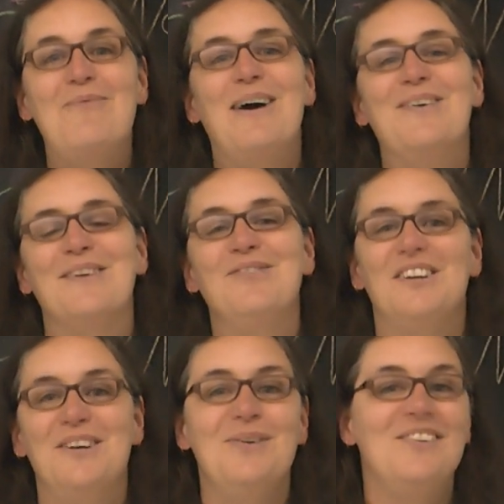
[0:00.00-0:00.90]
welcome
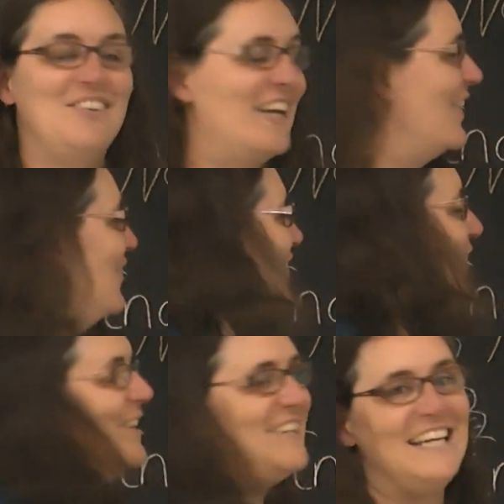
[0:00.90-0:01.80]
to
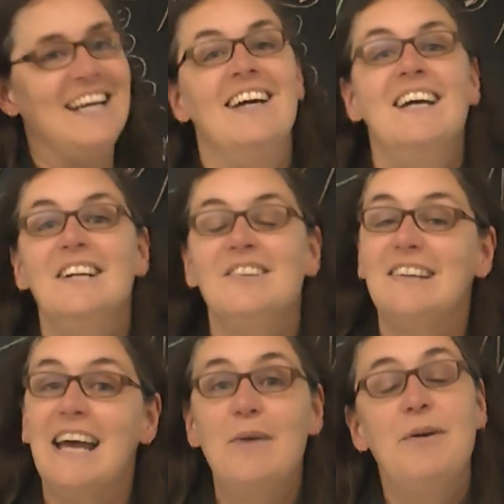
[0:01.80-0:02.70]
Singalongalloydy.
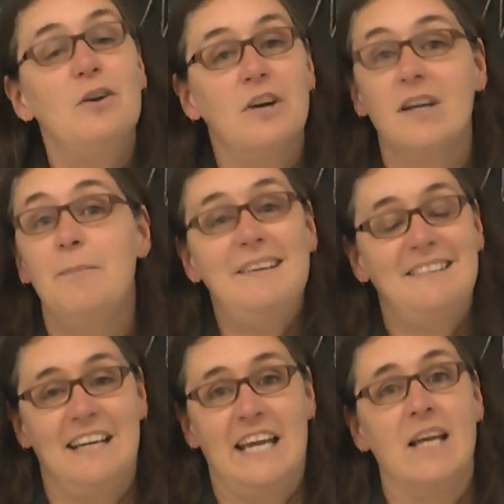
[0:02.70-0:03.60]
Today we're not going to be
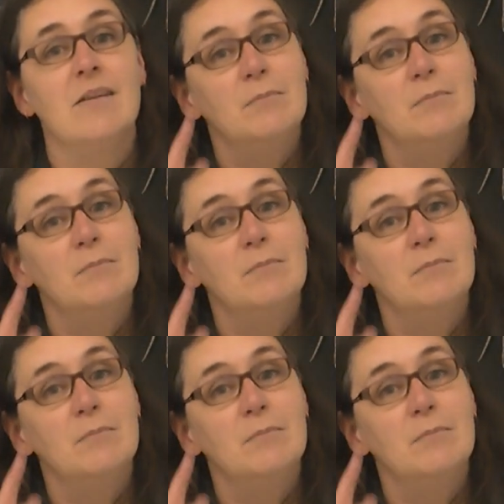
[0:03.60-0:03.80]
singing.